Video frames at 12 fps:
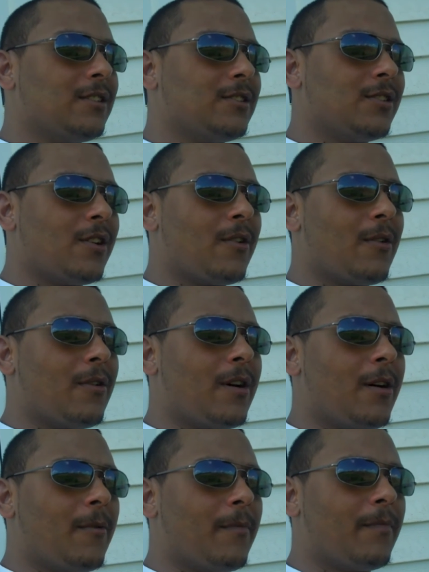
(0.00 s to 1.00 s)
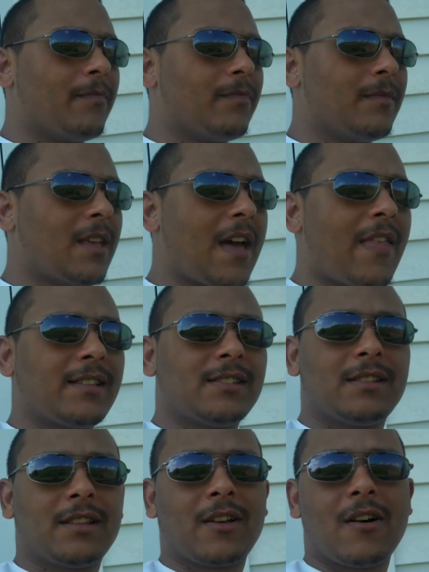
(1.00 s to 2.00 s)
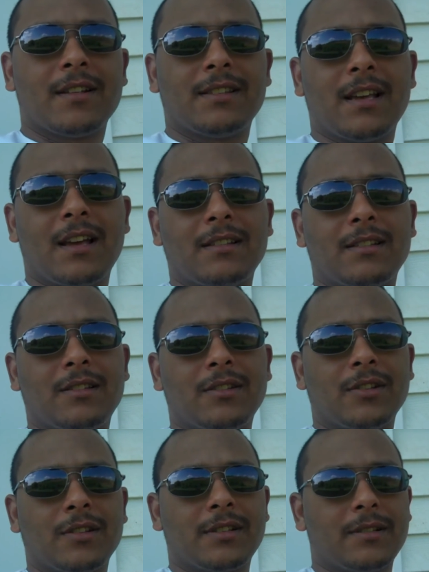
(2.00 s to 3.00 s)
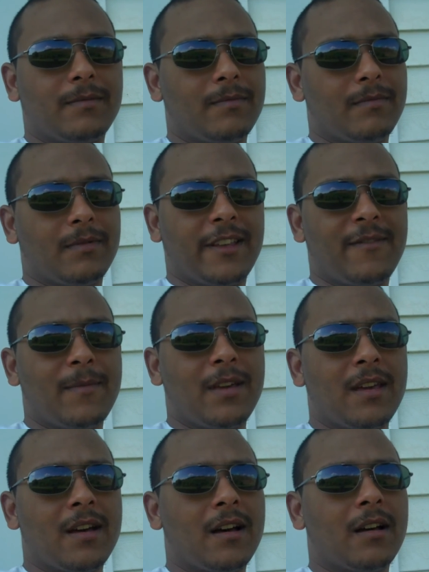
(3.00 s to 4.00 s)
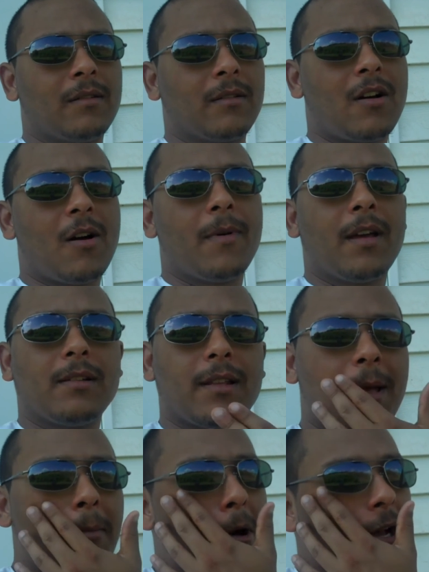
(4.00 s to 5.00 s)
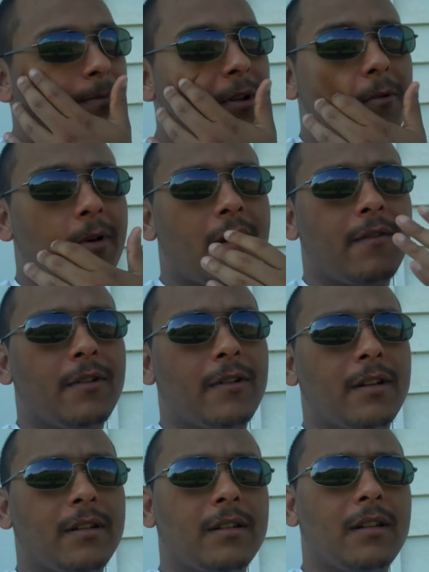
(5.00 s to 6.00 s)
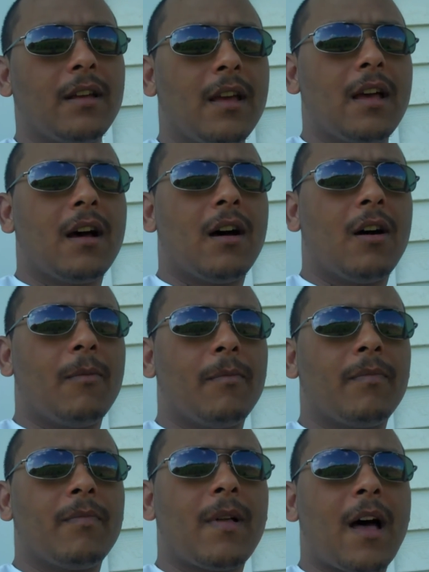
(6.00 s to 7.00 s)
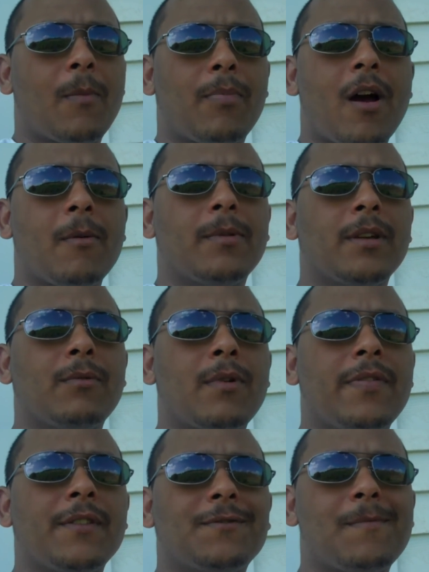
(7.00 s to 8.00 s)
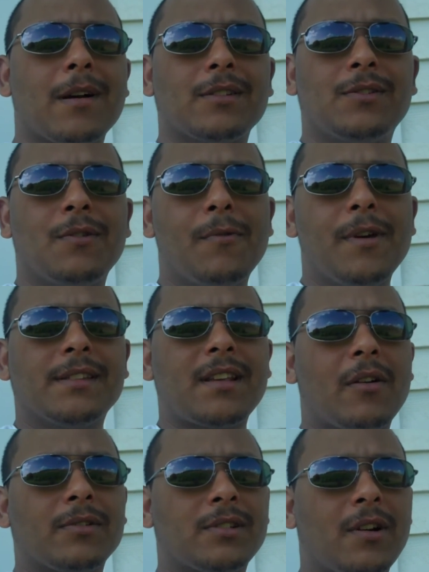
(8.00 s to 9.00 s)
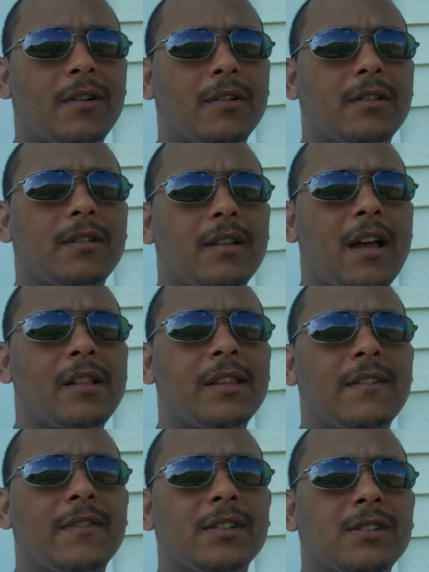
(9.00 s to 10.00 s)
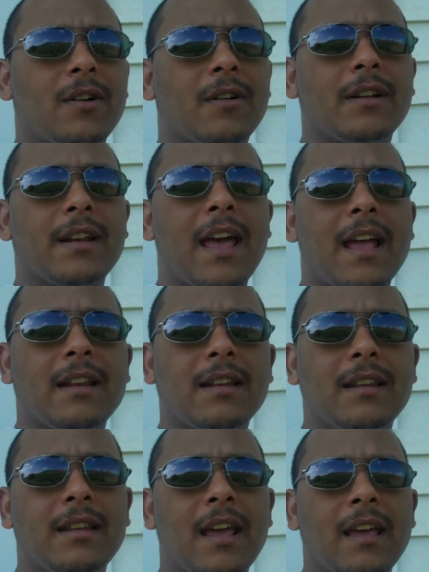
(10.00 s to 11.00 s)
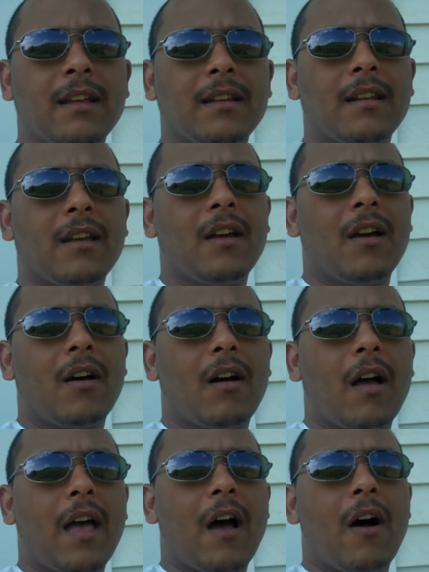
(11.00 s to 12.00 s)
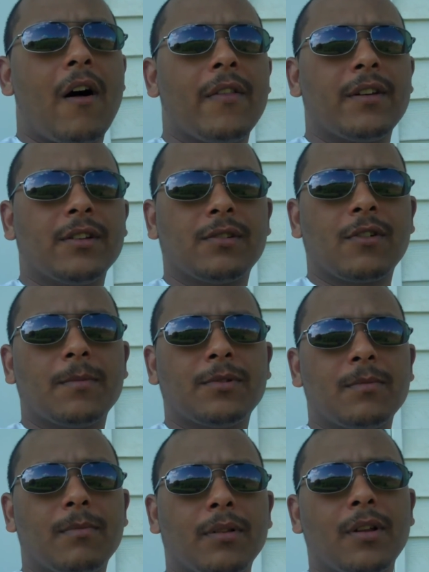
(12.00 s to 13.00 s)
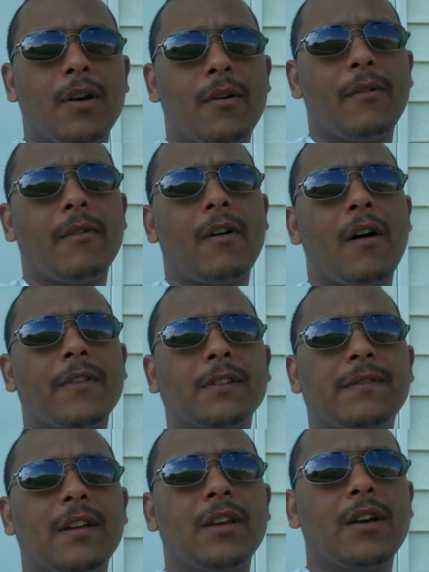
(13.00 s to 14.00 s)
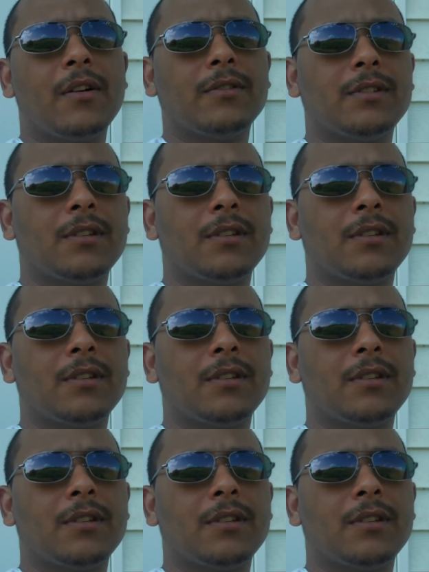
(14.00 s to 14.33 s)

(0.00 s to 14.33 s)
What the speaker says: So yeah, that's the contest. Just leave me a comment, inbox me or whatever, and I'll probably run this for about 2 weeks. I'll leave a start and end date on the description below on this video,